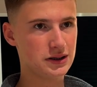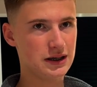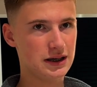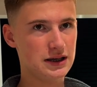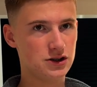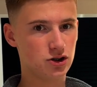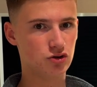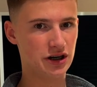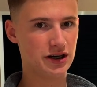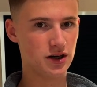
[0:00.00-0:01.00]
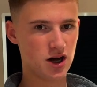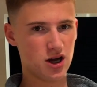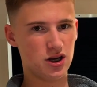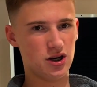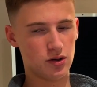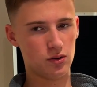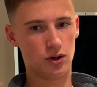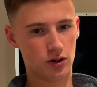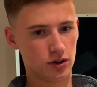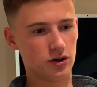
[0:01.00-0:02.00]
is a green,
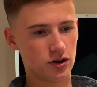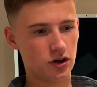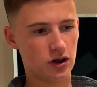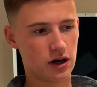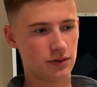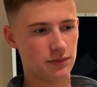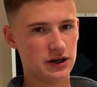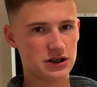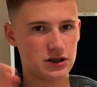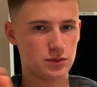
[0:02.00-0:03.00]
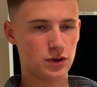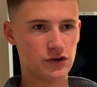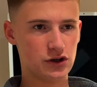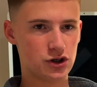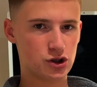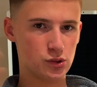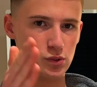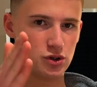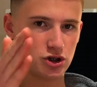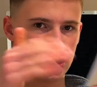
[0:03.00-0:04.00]
long cucumber, but it's more of a
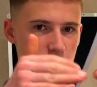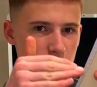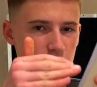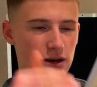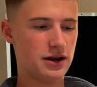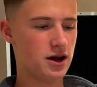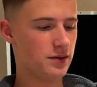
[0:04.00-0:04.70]
short, chubby one,